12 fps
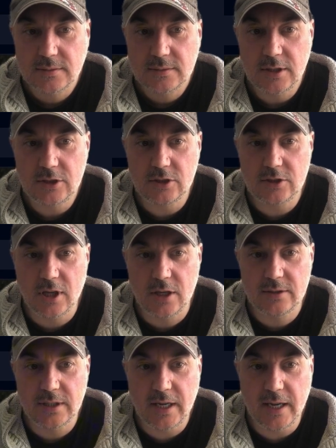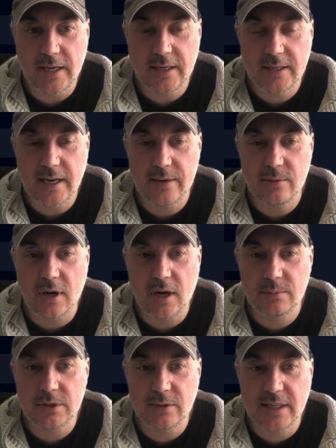It's just loading it in. Now,
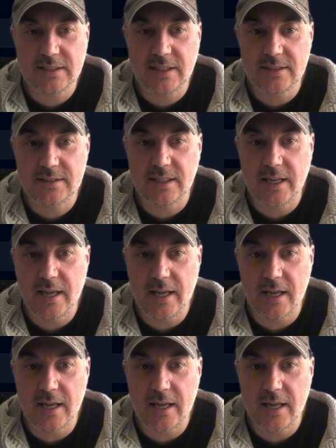I'm going to ask it to